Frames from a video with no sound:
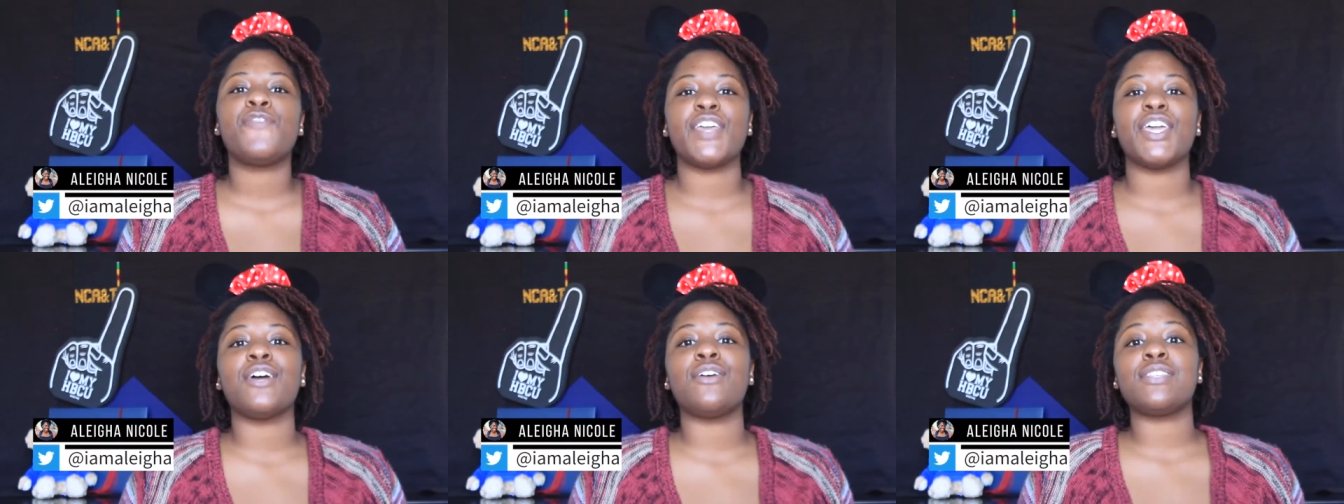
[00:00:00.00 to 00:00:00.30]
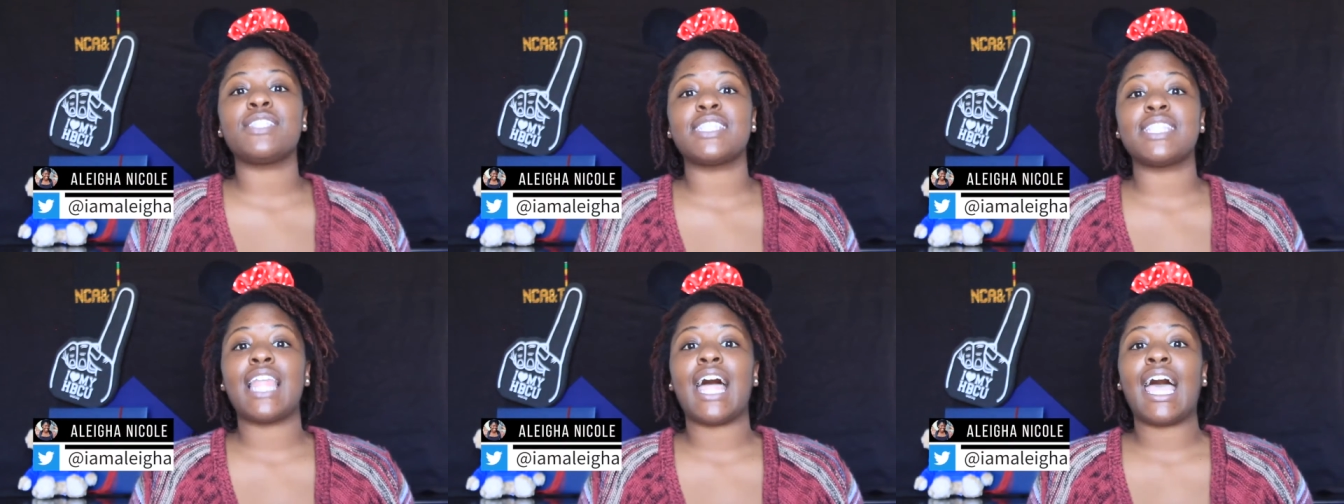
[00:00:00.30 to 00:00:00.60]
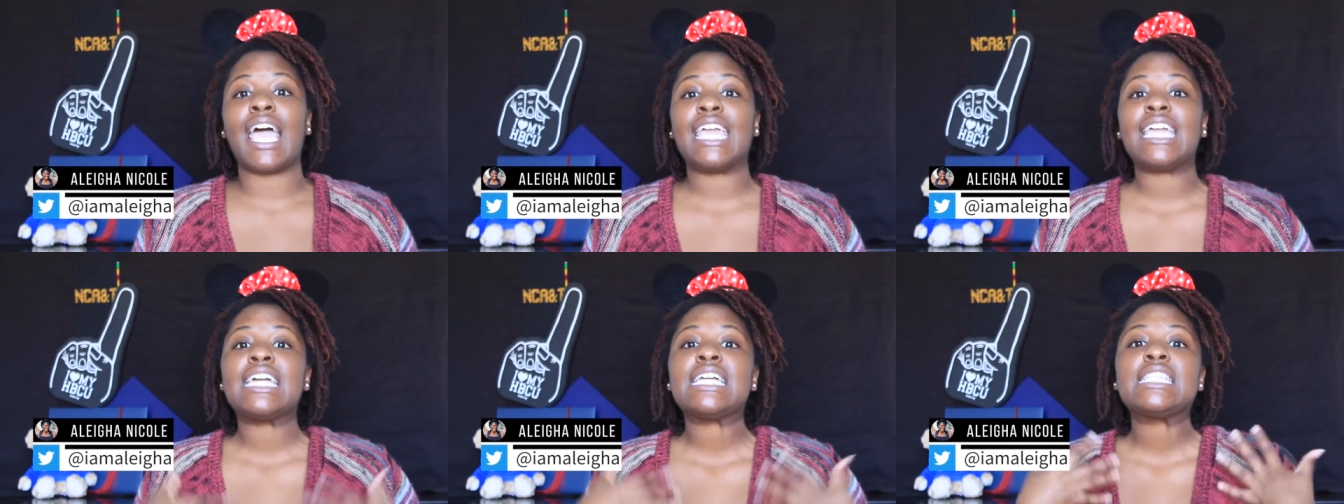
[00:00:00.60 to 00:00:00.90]
feels
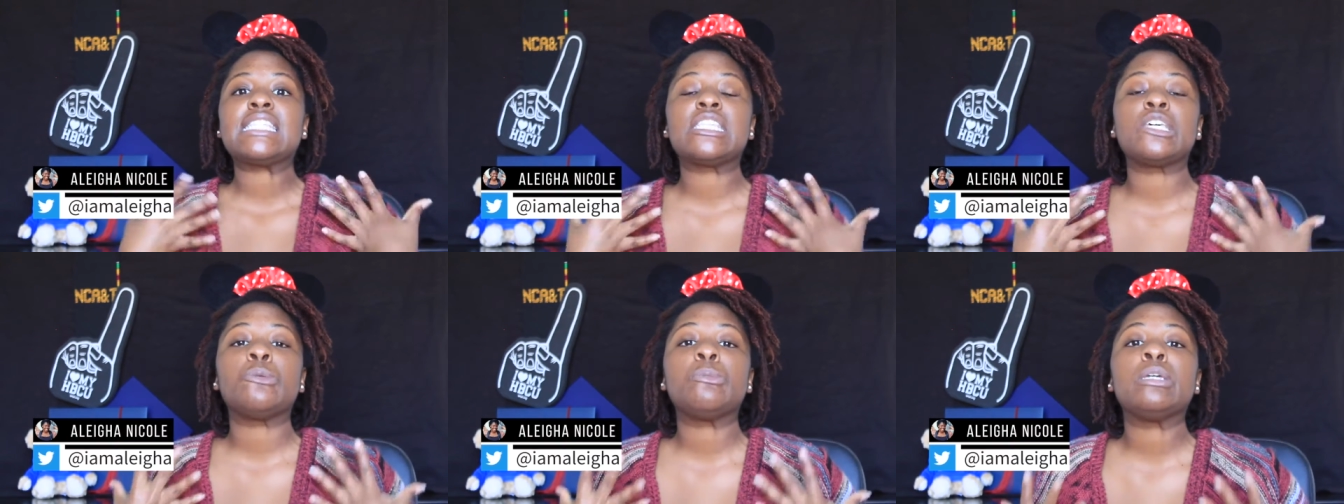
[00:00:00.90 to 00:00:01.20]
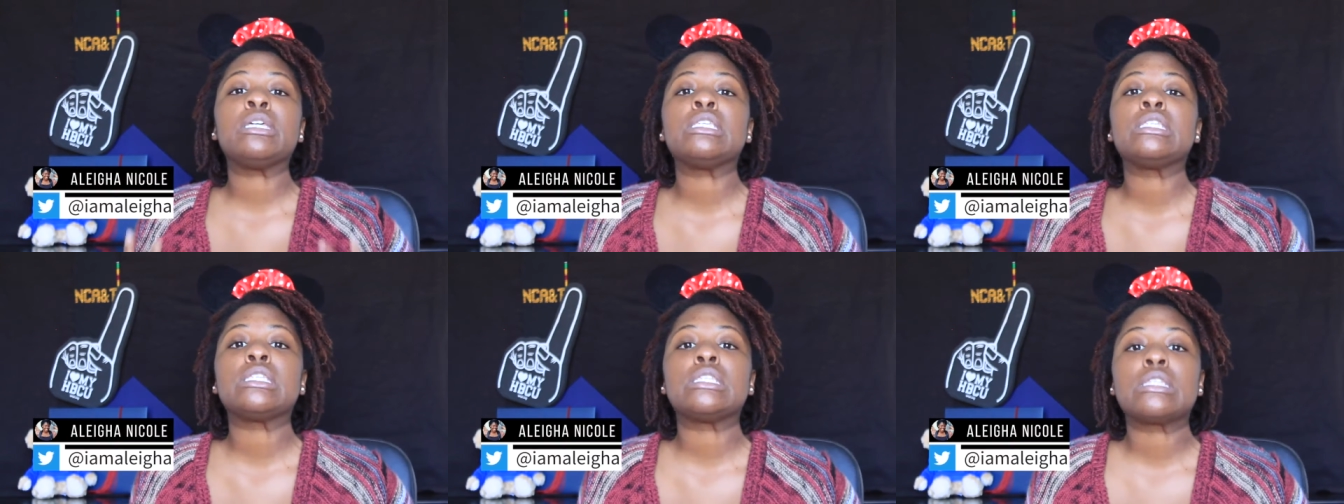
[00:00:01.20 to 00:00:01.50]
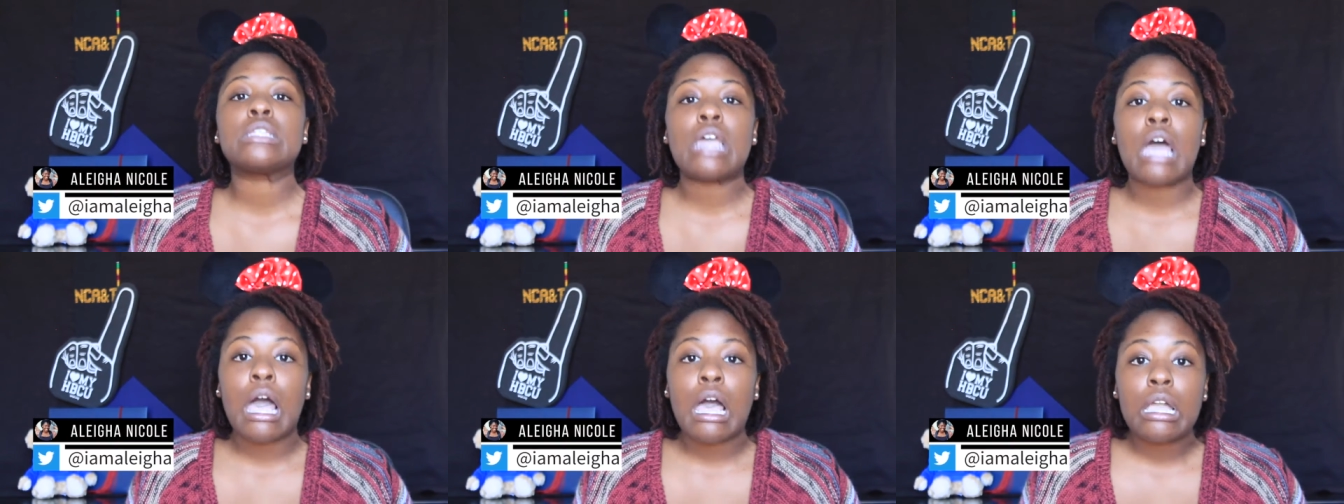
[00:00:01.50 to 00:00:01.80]
like to be
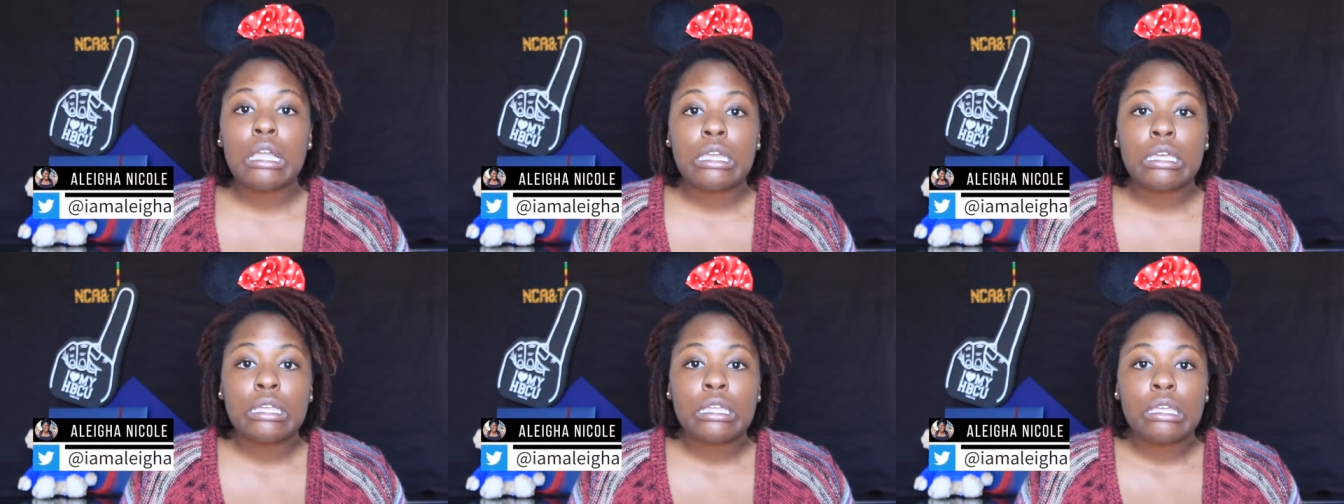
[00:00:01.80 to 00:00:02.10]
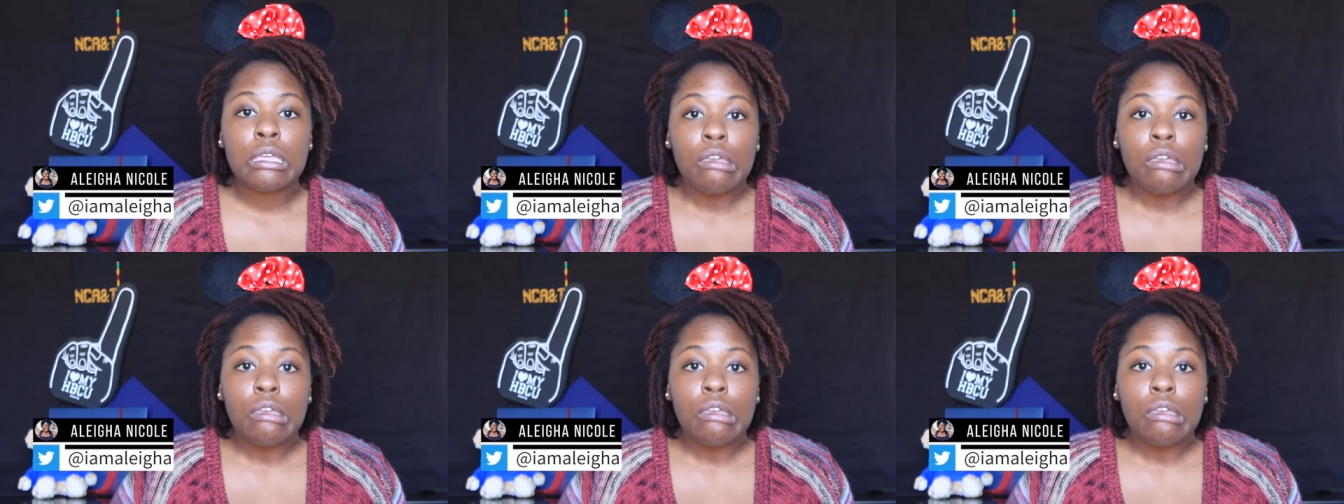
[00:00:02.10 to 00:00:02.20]
stuck